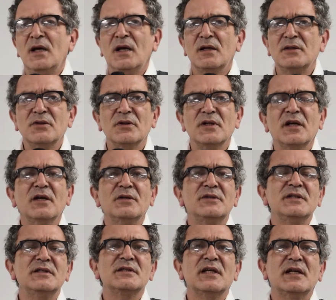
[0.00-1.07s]
And Don
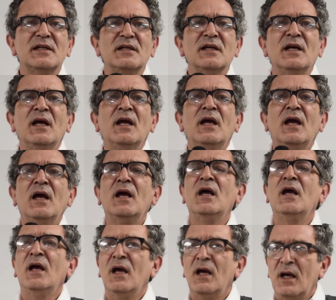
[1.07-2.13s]
Quixote said,
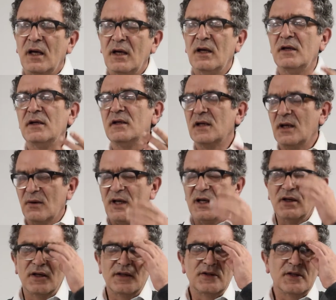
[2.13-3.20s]
I
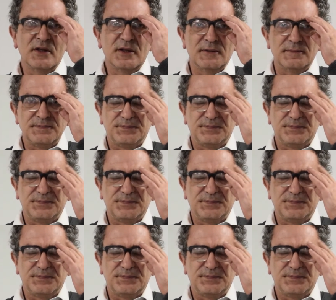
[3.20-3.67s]
learned that